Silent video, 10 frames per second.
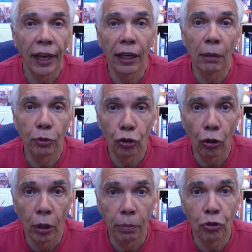can
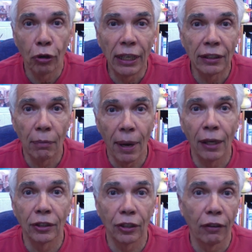absorb trace
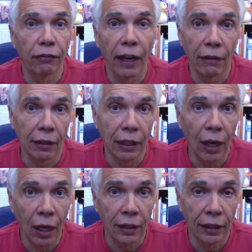amounts of ethylene
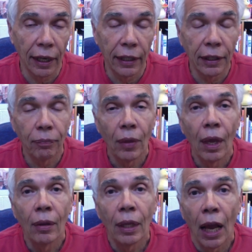oxide.
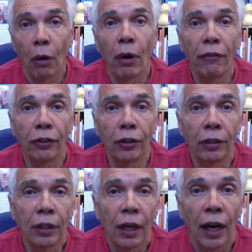However,